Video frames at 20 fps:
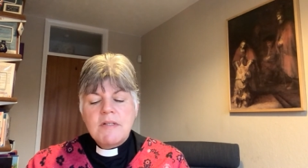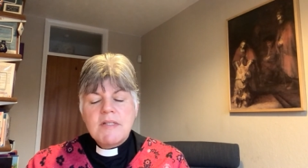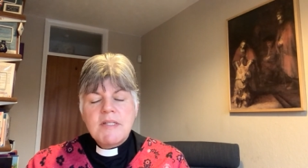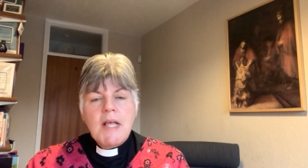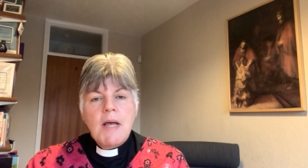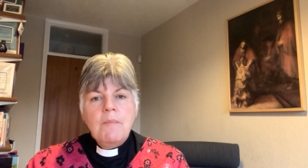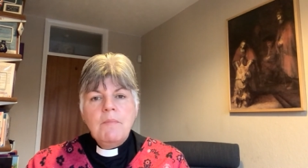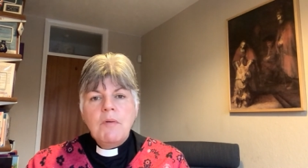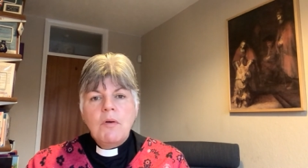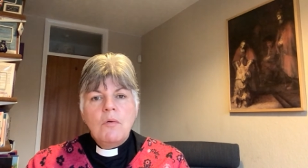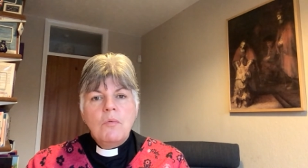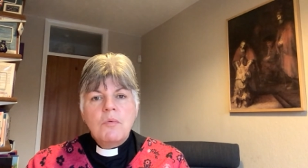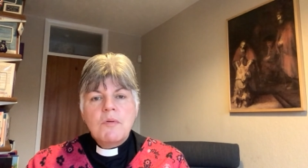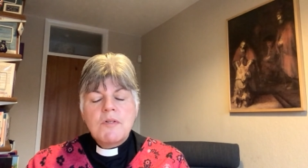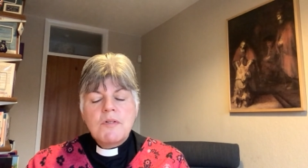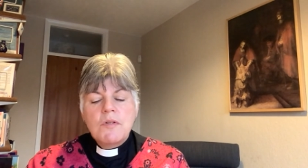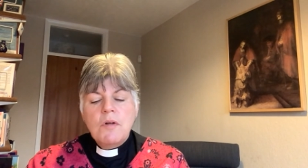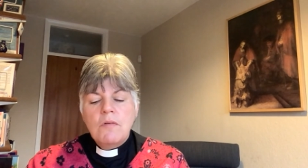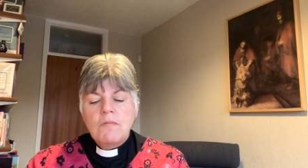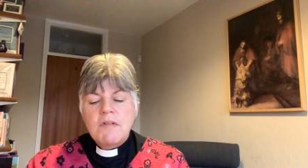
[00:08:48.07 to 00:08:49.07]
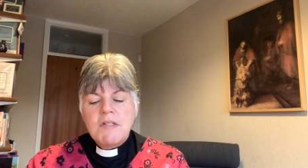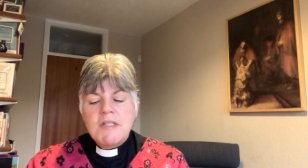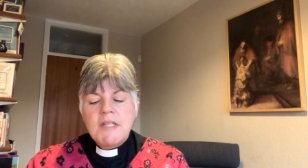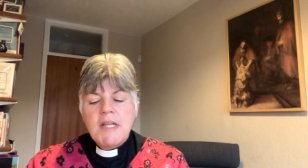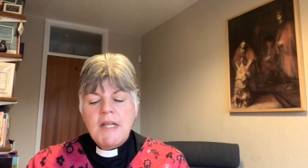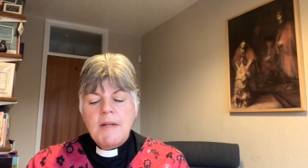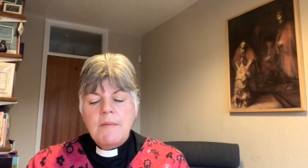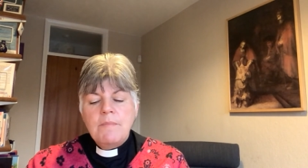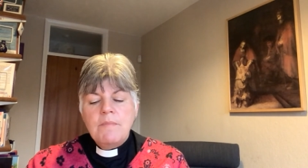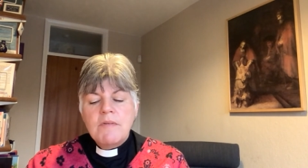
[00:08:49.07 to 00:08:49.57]
Samuel was not
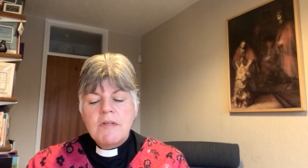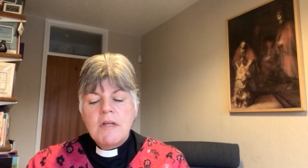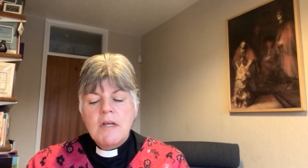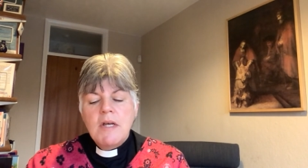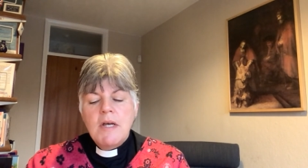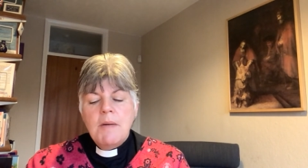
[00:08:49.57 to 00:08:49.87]
redeemed,